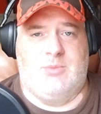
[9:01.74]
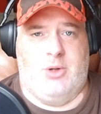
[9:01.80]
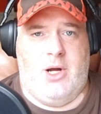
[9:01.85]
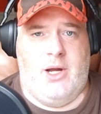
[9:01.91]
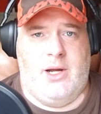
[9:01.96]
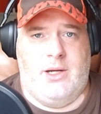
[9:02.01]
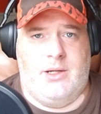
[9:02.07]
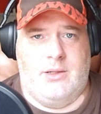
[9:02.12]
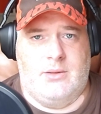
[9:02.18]

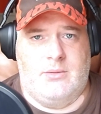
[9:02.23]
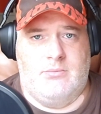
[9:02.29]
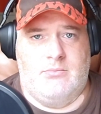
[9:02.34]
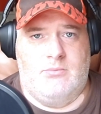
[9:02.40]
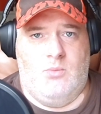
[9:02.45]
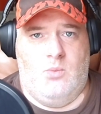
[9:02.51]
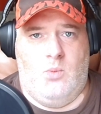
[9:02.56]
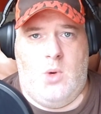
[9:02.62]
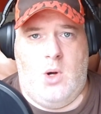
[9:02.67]
Bryant
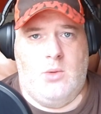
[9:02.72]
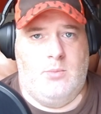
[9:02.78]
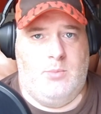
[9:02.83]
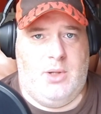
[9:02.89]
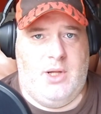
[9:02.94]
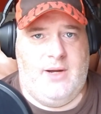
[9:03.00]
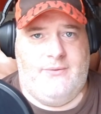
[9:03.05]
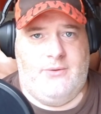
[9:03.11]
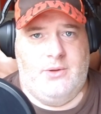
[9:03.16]
won't
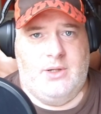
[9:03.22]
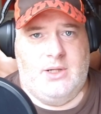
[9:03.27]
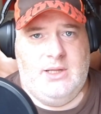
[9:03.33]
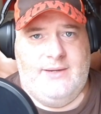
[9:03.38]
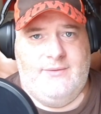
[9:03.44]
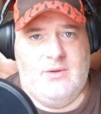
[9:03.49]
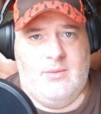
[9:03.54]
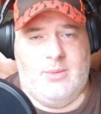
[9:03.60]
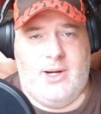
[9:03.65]
play for the
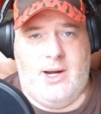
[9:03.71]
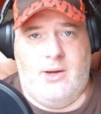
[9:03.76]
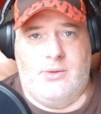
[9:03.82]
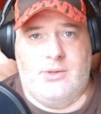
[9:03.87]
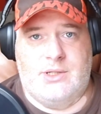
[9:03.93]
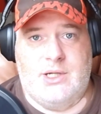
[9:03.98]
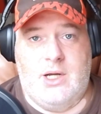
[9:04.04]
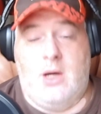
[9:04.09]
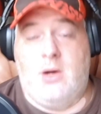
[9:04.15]
Cleveland Browns.